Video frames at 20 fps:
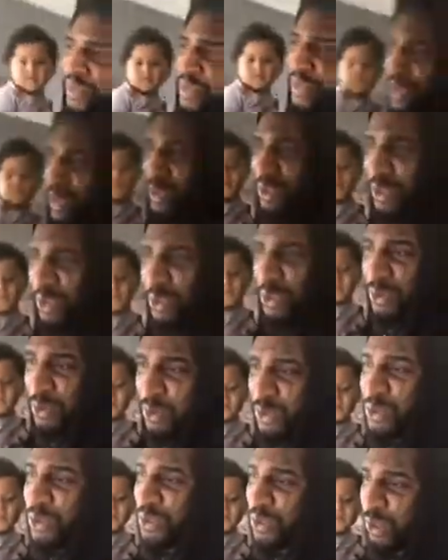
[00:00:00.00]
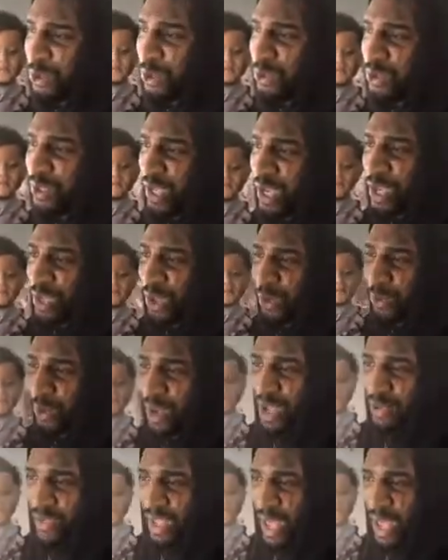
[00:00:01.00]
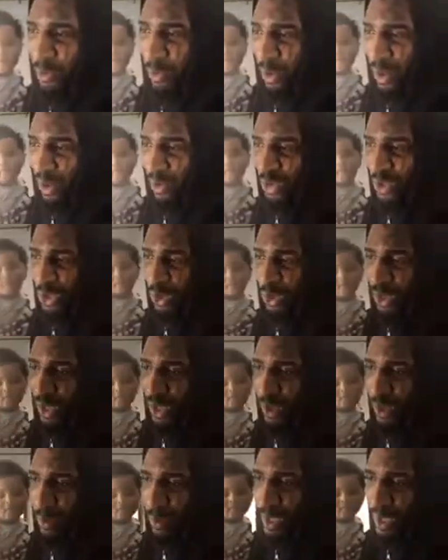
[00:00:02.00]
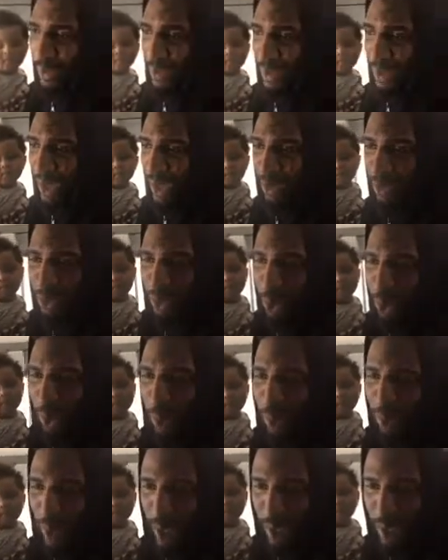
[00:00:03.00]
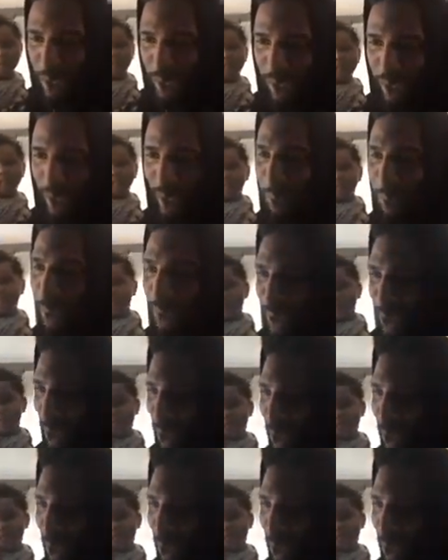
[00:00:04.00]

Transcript: So, you you know, you take your wave cap off, show a little people, get a few brushes in, put your